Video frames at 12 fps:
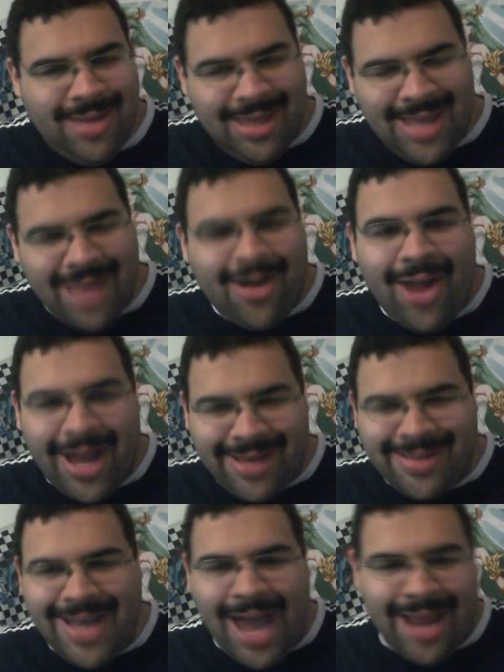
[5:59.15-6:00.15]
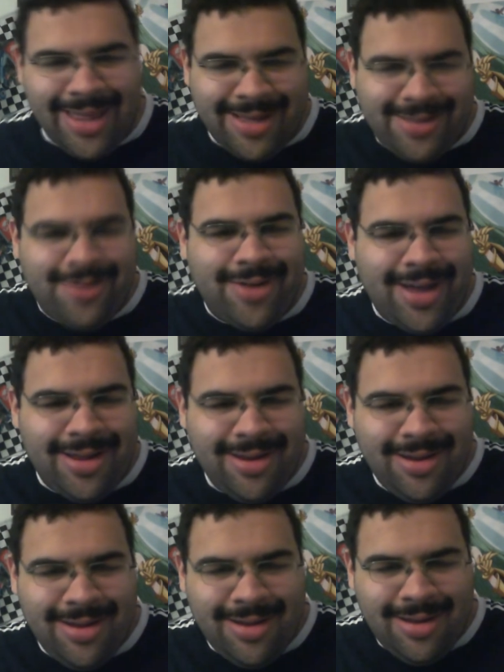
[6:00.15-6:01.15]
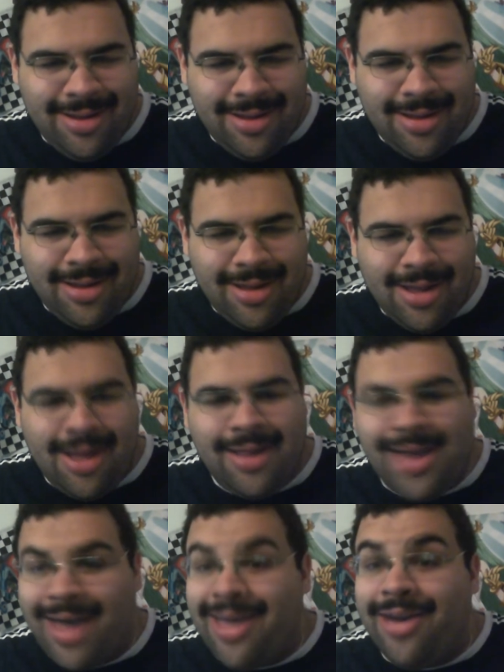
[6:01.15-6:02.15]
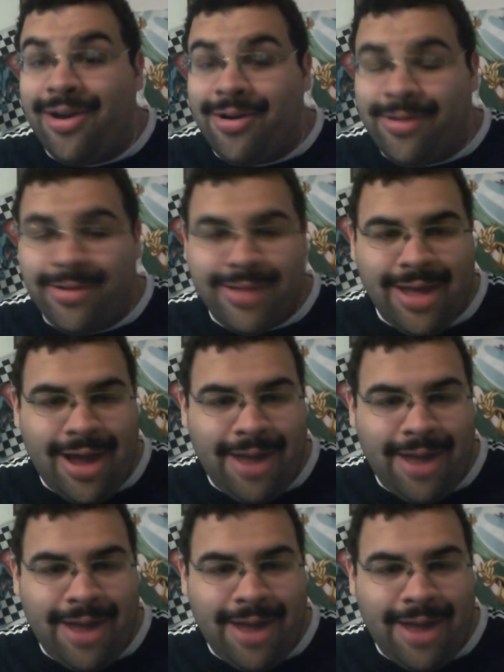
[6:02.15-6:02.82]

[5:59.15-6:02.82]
That's all I see out of this unit. And it's Kaya eight R, so it's uh,